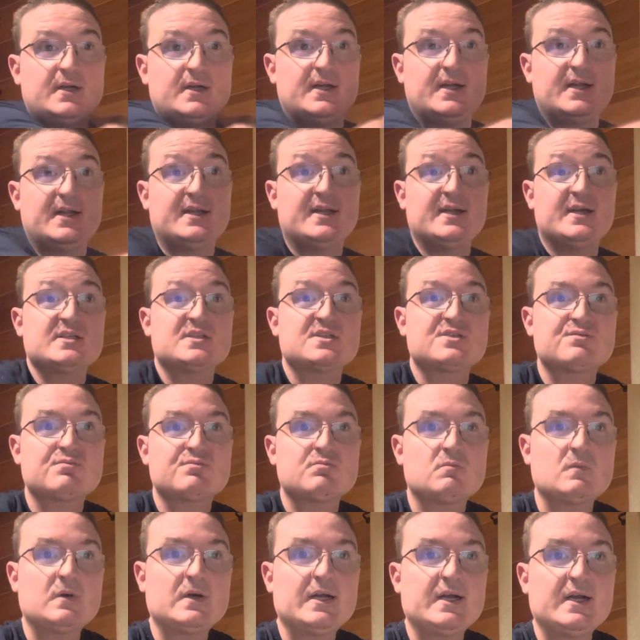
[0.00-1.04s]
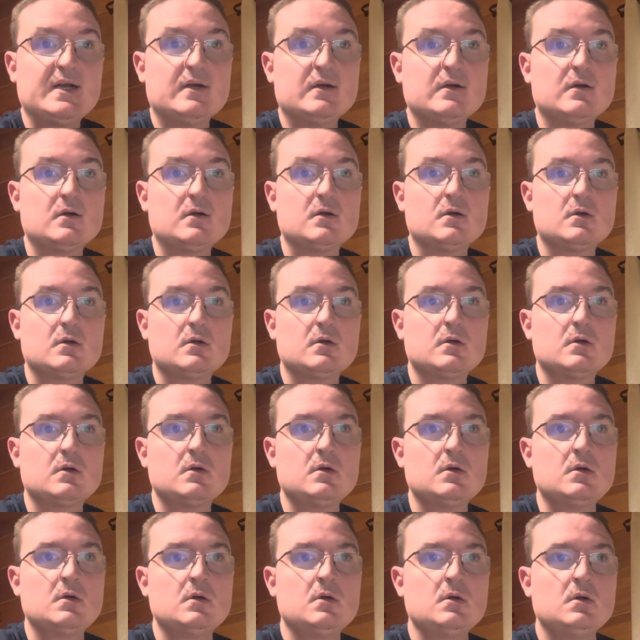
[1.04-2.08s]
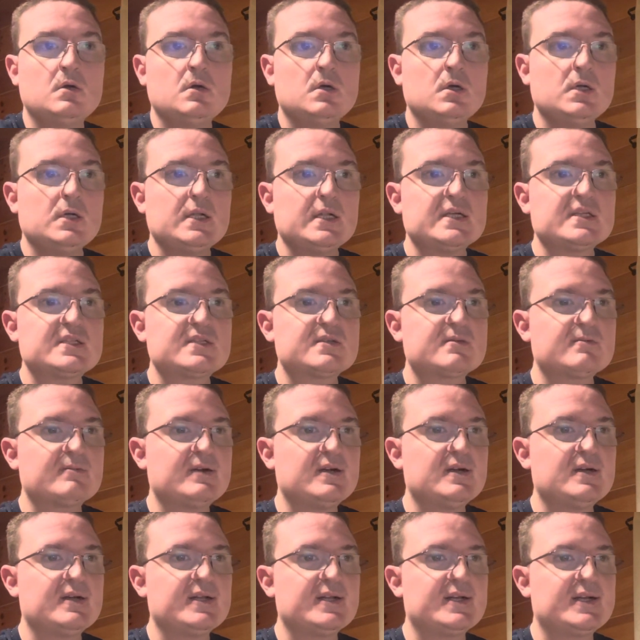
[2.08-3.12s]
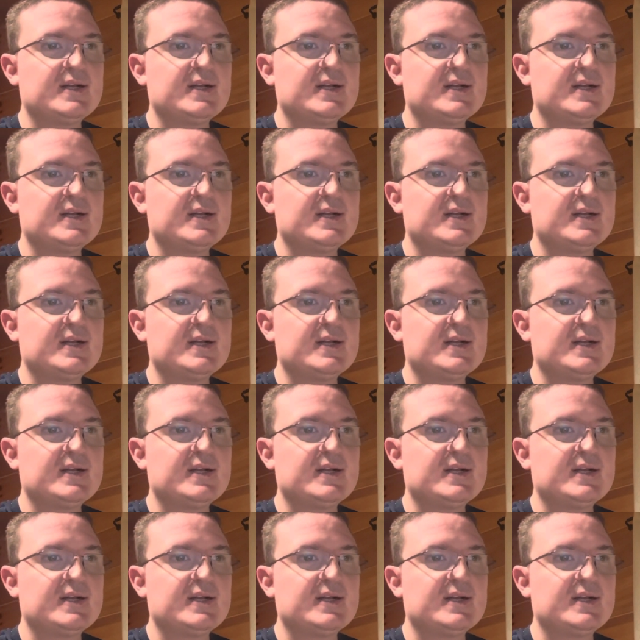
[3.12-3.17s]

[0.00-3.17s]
and that's where the